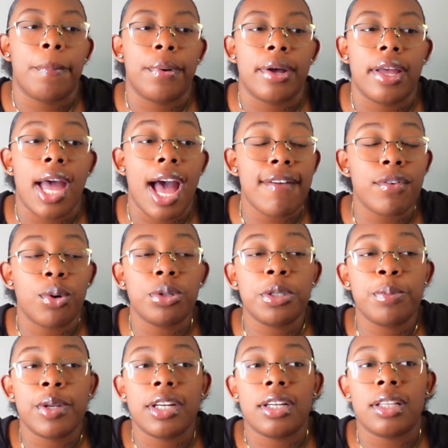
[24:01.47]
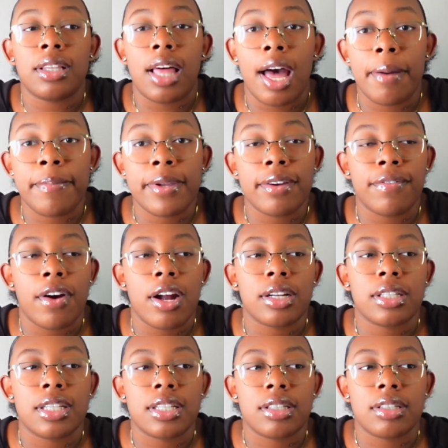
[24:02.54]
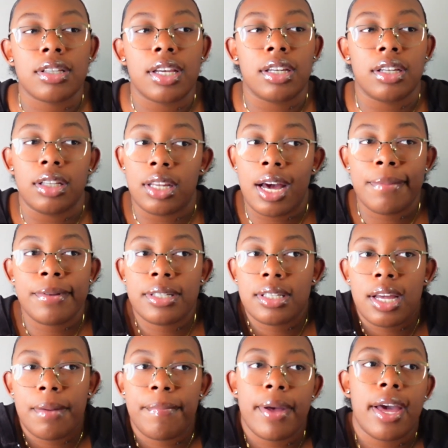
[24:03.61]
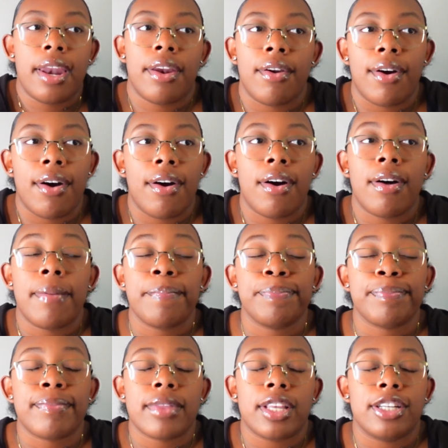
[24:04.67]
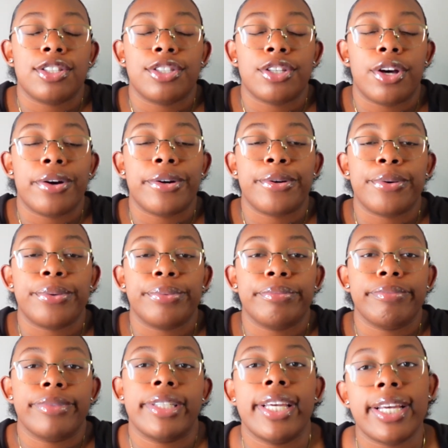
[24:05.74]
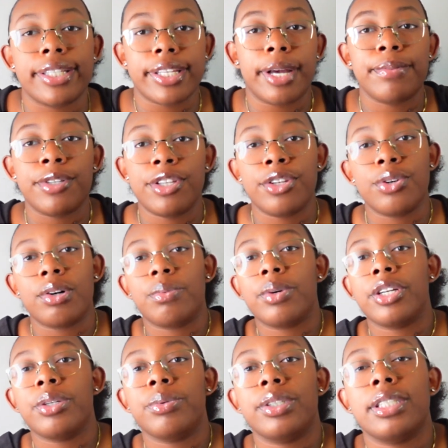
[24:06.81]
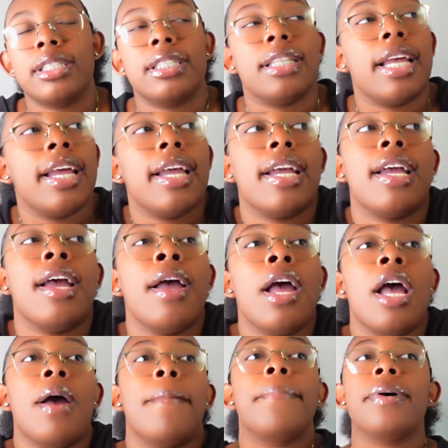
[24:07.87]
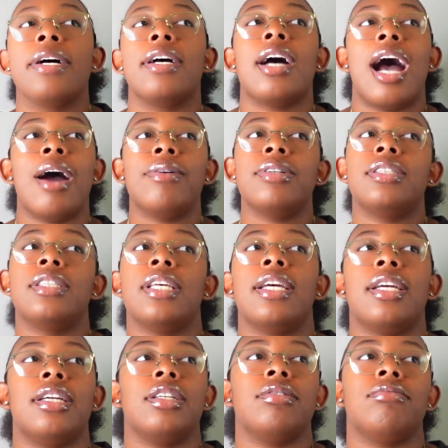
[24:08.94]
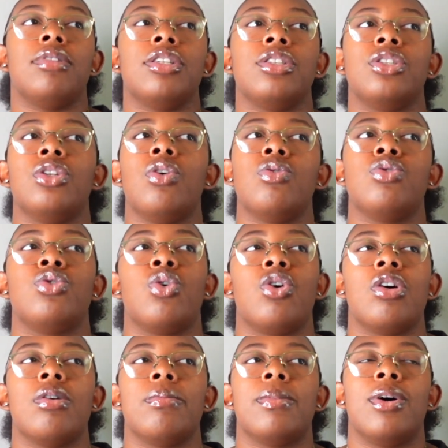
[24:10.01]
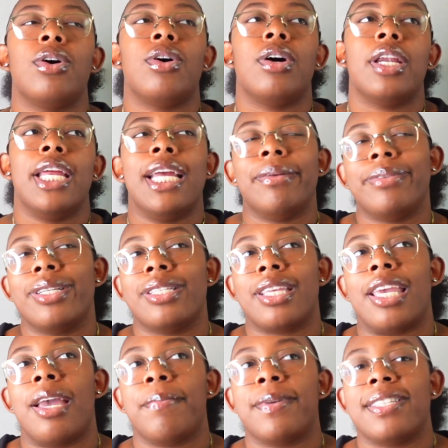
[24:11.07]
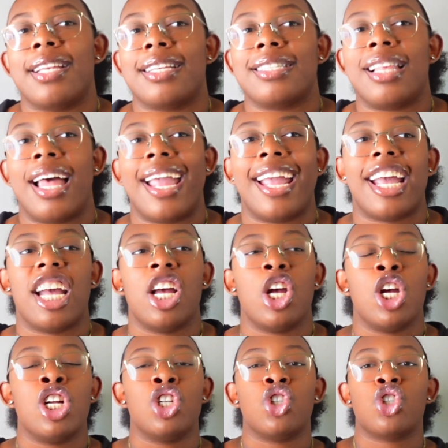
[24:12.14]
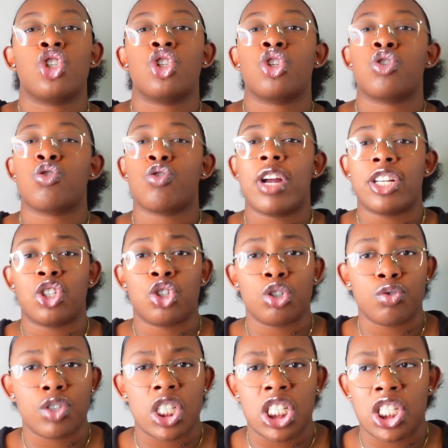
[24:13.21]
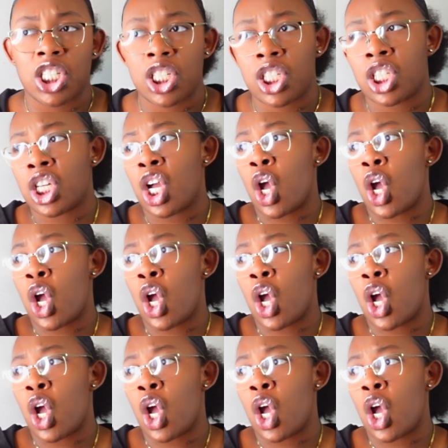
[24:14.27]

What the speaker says: But I've only been in the lobby of Harkness, and the lobby's not bad at all. So yes, up to you on where you want to stay, but I would say there's no dorm on Hampton's campus that's like treacherous,